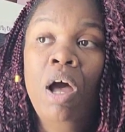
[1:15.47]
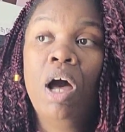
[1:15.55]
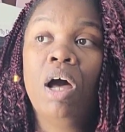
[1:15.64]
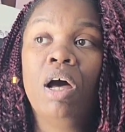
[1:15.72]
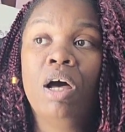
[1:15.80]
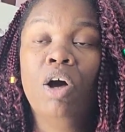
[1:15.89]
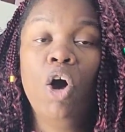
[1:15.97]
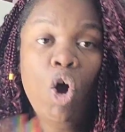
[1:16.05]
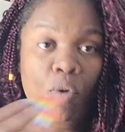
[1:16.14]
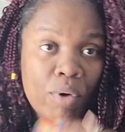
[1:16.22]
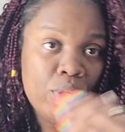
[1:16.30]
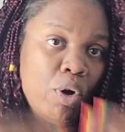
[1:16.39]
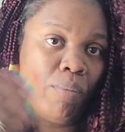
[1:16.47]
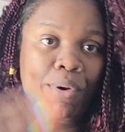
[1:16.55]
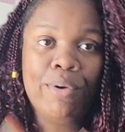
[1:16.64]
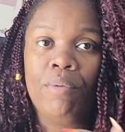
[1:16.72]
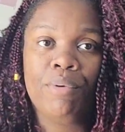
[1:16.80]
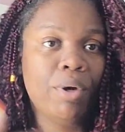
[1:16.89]
uh, over and over and
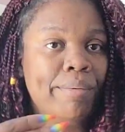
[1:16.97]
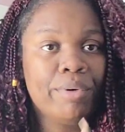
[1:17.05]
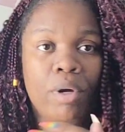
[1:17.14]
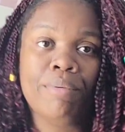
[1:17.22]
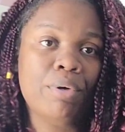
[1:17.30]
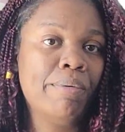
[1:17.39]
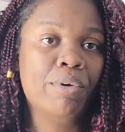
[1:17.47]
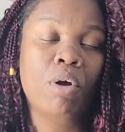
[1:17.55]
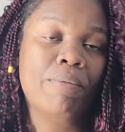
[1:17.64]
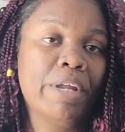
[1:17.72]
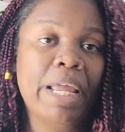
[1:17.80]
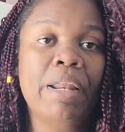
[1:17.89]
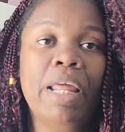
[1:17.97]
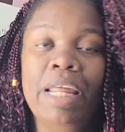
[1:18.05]
over and over and over and over and over again.